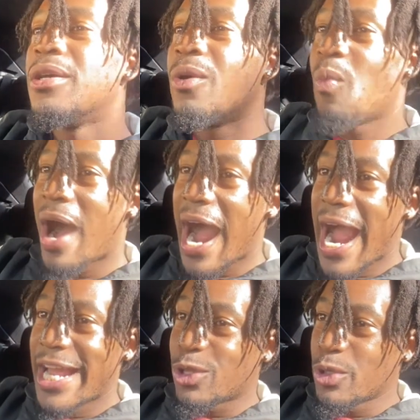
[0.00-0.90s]

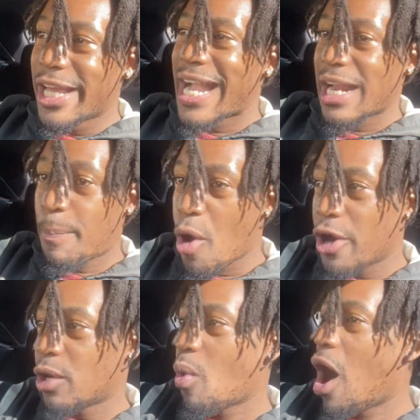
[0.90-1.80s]
why do they gotta pull
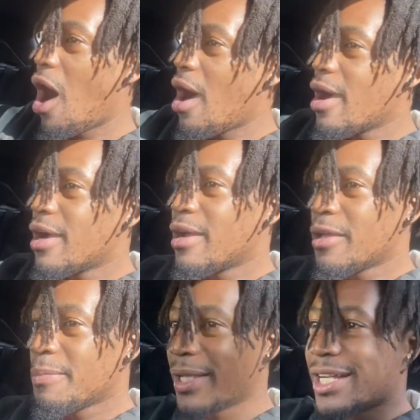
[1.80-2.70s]
the wall?
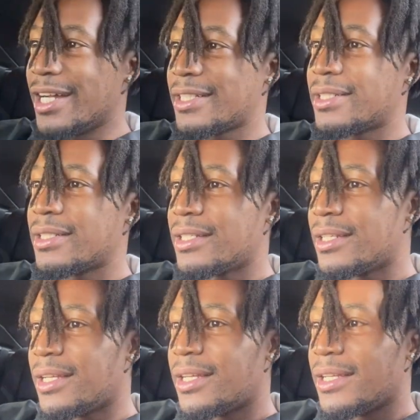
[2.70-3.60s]
Because
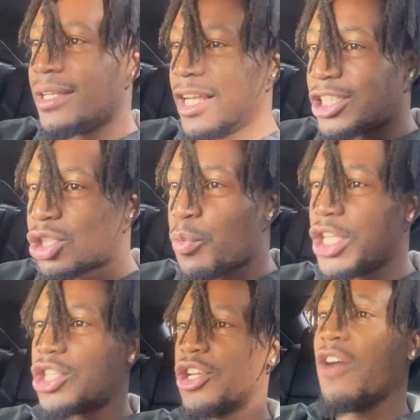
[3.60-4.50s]
it's the we
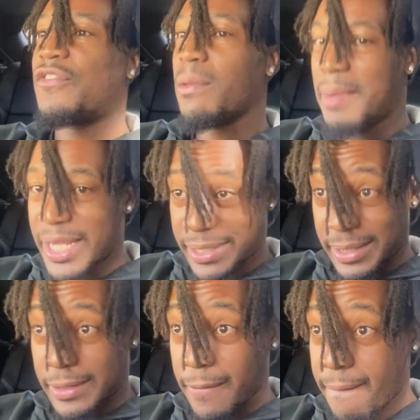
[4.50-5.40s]
turn the
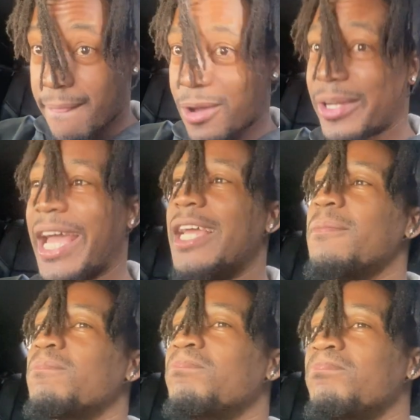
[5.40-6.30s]
beast. Okay?
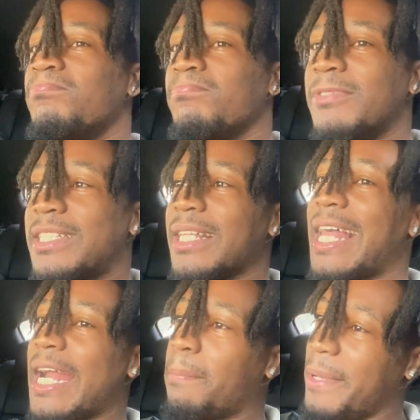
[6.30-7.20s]
It's a
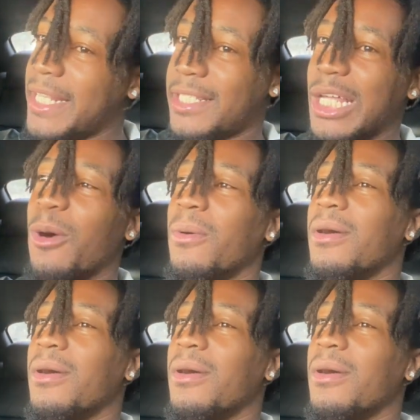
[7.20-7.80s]
lot of beasts though.